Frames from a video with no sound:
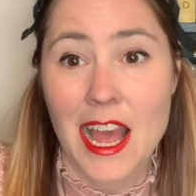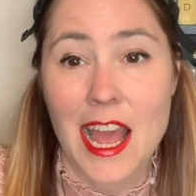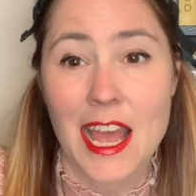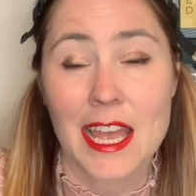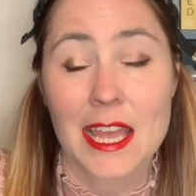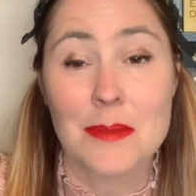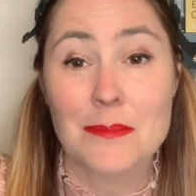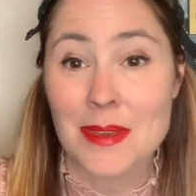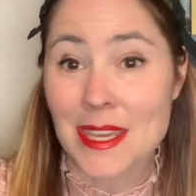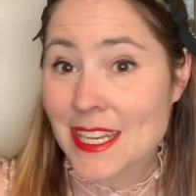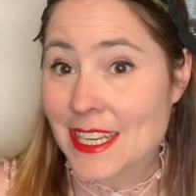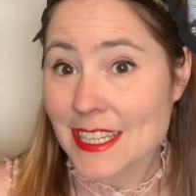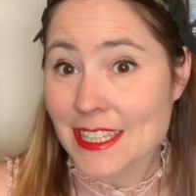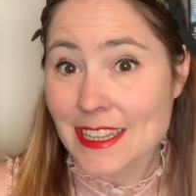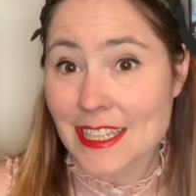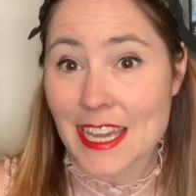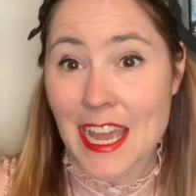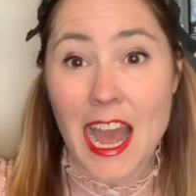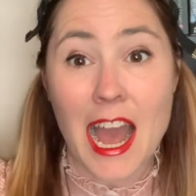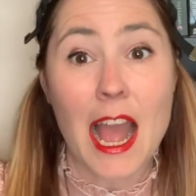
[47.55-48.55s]

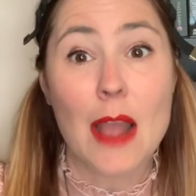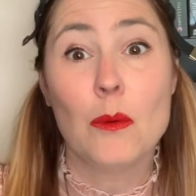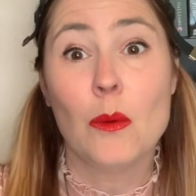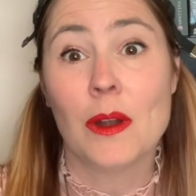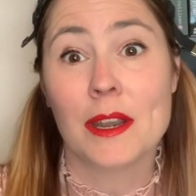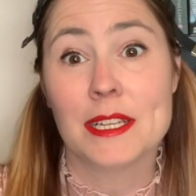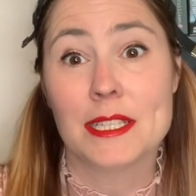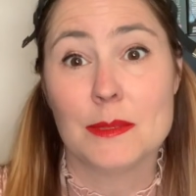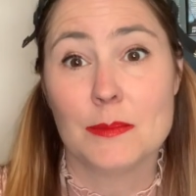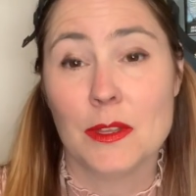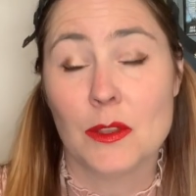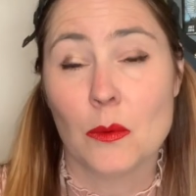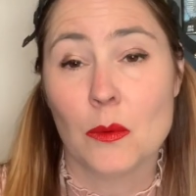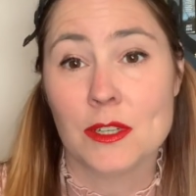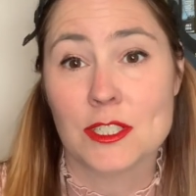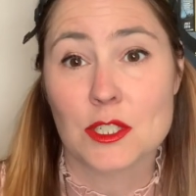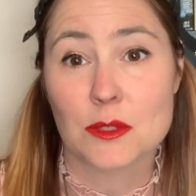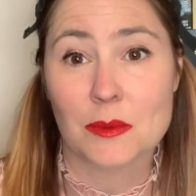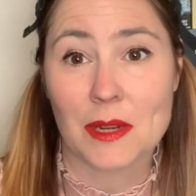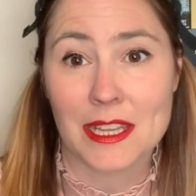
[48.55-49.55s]
Immediately, I wanted to be the one
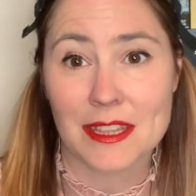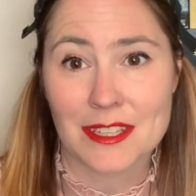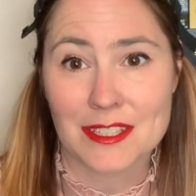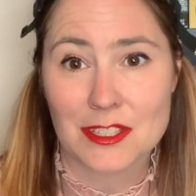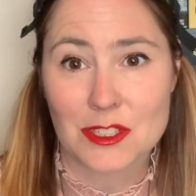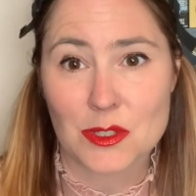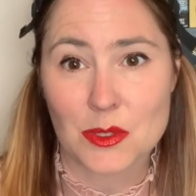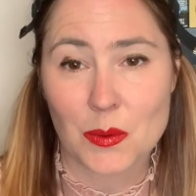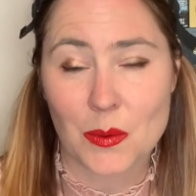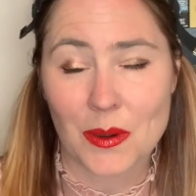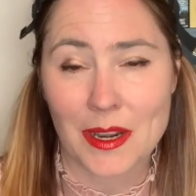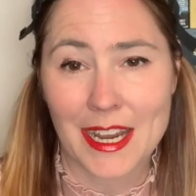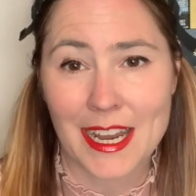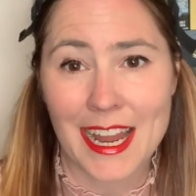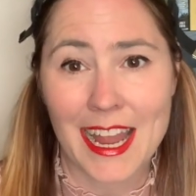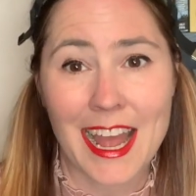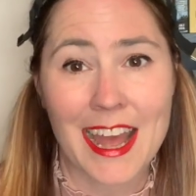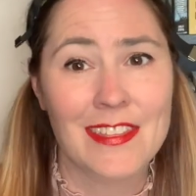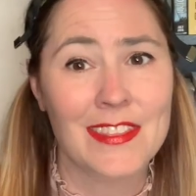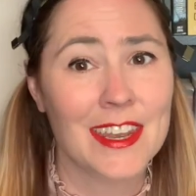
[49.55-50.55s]
to write this
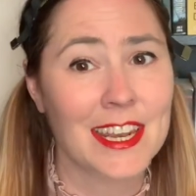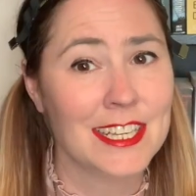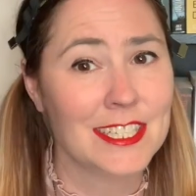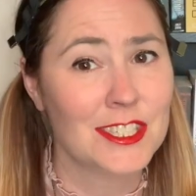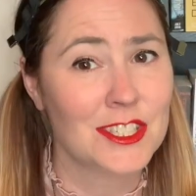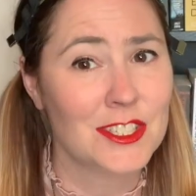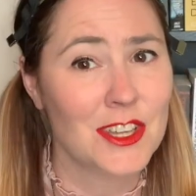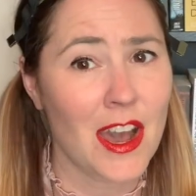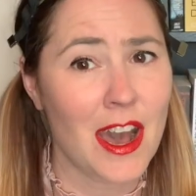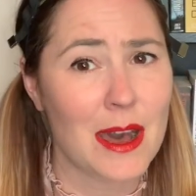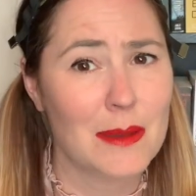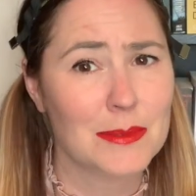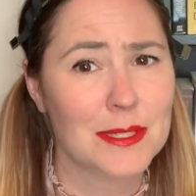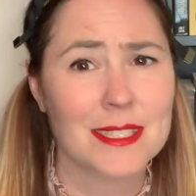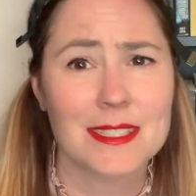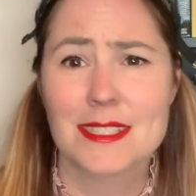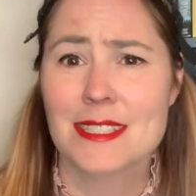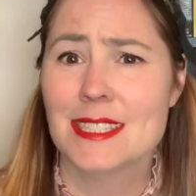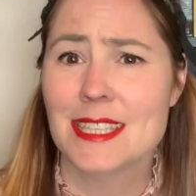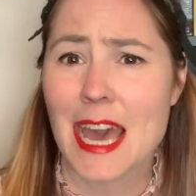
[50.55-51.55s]
story, and then I stopped,
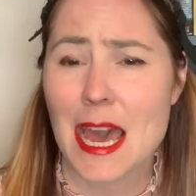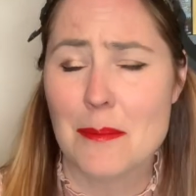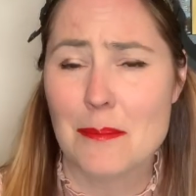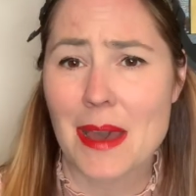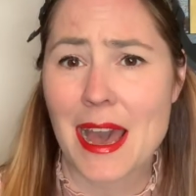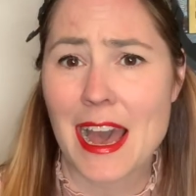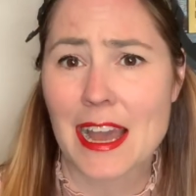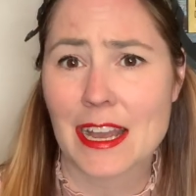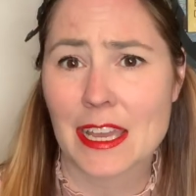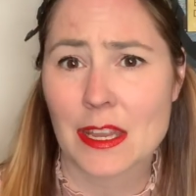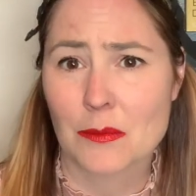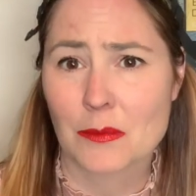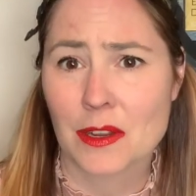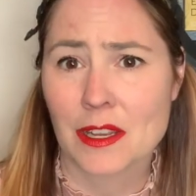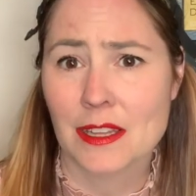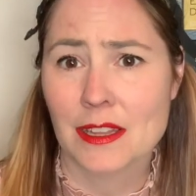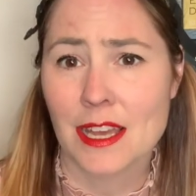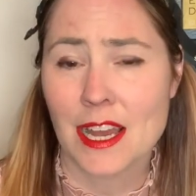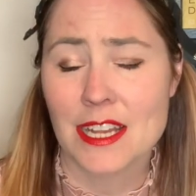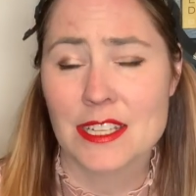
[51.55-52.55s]
sat back, and
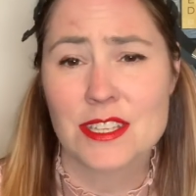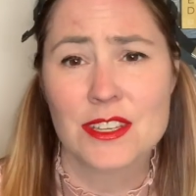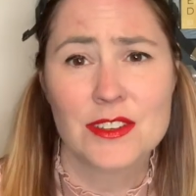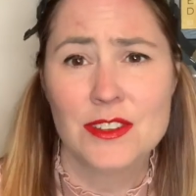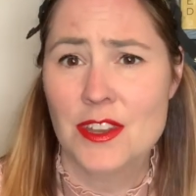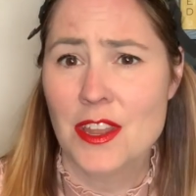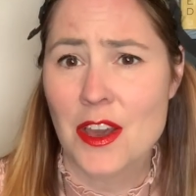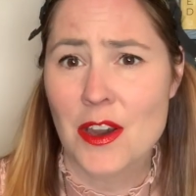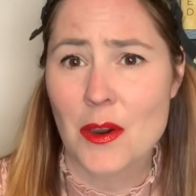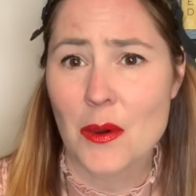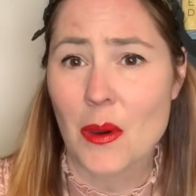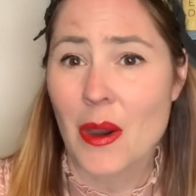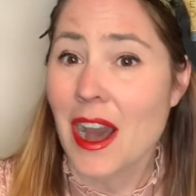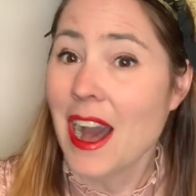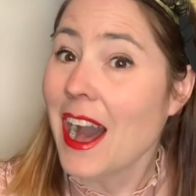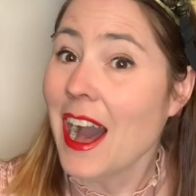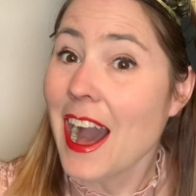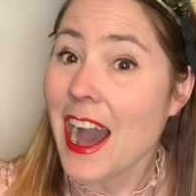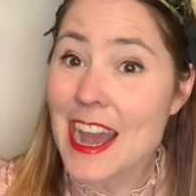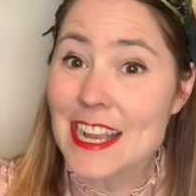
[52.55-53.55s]
realized, no,
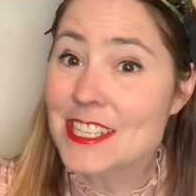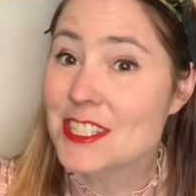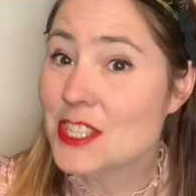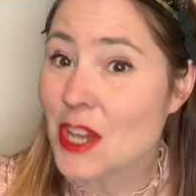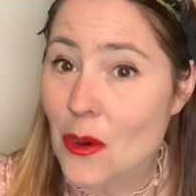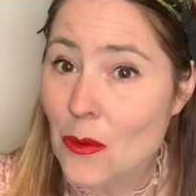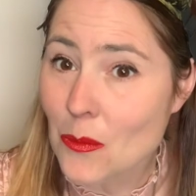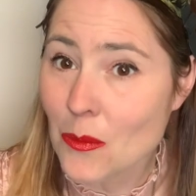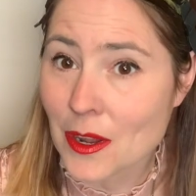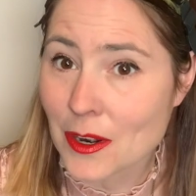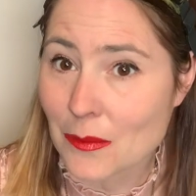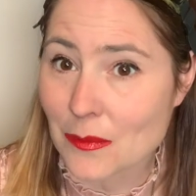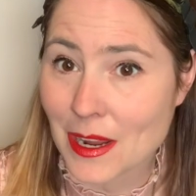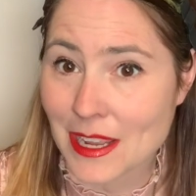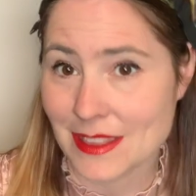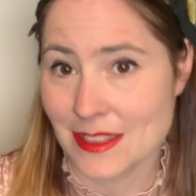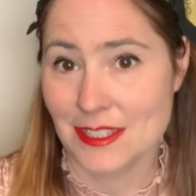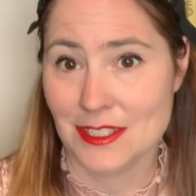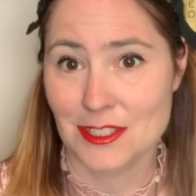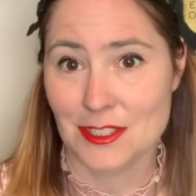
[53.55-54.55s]
I don't want to
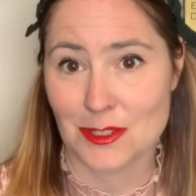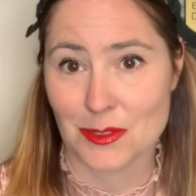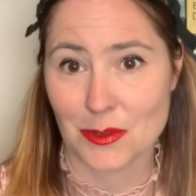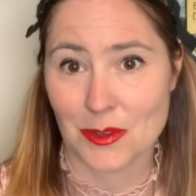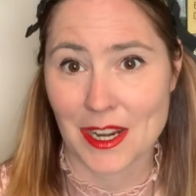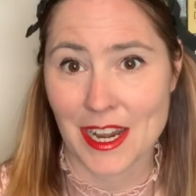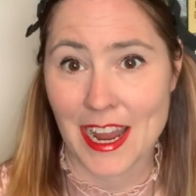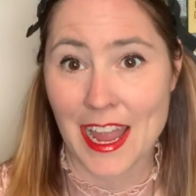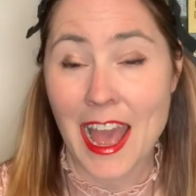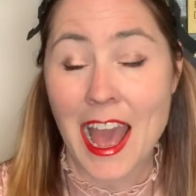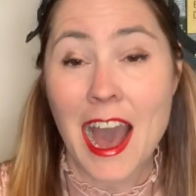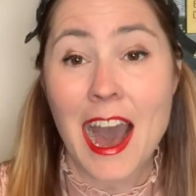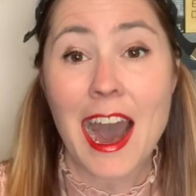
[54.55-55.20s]
write this story.